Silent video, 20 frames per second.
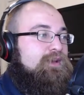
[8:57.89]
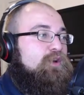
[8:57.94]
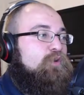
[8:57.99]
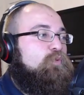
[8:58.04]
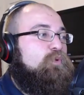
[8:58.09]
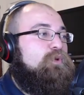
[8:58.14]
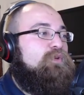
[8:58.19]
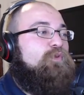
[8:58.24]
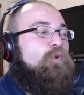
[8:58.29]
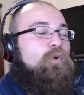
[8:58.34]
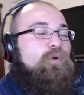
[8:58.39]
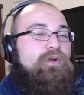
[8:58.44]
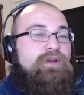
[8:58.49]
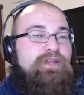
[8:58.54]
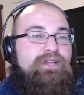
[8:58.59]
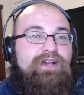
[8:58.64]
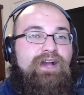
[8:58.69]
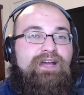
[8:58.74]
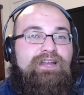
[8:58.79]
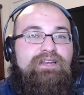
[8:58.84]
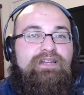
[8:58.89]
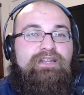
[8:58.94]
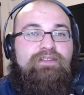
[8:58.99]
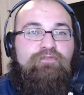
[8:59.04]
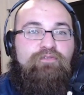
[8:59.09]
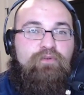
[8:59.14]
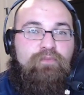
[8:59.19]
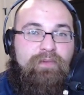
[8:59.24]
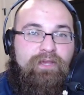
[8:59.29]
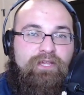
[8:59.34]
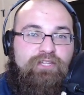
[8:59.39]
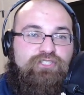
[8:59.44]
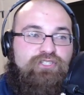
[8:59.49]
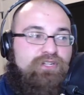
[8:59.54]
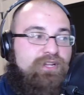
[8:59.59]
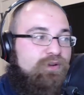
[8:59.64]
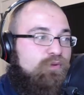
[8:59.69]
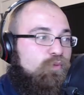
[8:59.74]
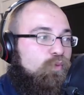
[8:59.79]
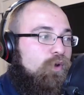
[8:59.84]
We've already gotten information
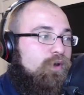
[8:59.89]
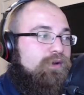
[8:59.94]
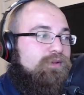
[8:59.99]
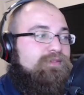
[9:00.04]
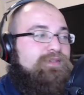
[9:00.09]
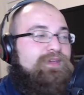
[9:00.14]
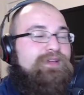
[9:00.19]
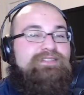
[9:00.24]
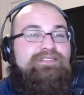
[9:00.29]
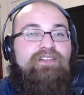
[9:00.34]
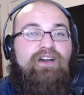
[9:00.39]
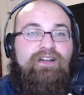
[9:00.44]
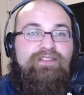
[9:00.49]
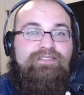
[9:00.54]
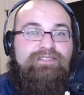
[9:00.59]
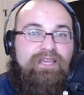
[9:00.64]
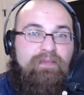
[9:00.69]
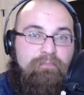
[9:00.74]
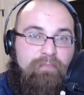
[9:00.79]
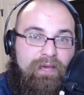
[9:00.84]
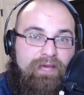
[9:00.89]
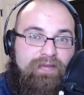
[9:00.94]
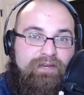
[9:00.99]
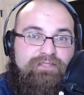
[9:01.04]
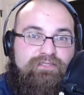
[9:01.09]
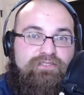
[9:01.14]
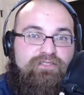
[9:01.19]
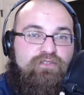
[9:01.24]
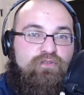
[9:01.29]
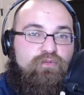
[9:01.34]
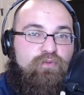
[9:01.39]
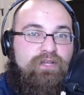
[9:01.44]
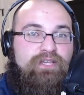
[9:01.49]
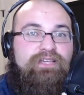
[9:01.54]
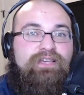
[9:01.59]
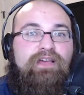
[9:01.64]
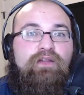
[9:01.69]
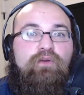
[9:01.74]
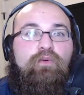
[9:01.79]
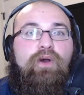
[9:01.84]
and word that Dante Pettis, the rookie
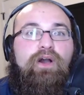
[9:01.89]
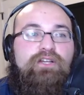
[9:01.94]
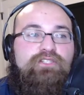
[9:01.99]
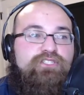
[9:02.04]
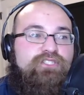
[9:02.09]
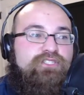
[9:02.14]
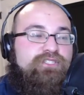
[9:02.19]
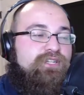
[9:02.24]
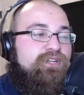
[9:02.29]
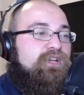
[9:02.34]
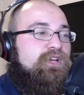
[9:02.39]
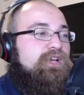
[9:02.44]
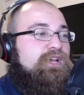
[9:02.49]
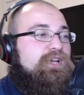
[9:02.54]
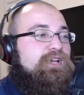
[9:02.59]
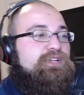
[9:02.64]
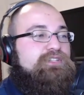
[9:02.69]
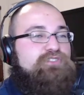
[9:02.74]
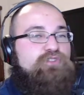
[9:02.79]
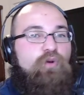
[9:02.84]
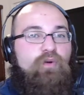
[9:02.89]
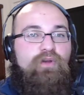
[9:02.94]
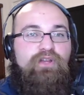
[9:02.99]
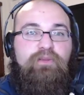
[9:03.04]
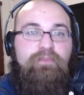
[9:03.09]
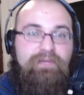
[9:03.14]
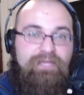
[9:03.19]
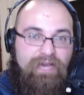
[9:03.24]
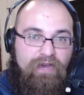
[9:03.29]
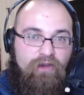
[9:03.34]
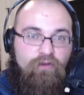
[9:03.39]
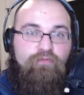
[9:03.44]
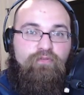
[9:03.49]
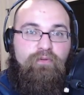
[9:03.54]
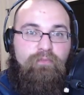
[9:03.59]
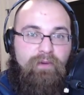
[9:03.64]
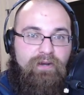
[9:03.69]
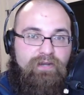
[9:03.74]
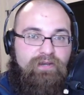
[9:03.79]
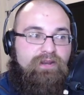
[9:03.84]
at Washington, is going to be out for
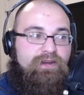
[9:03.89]
Monday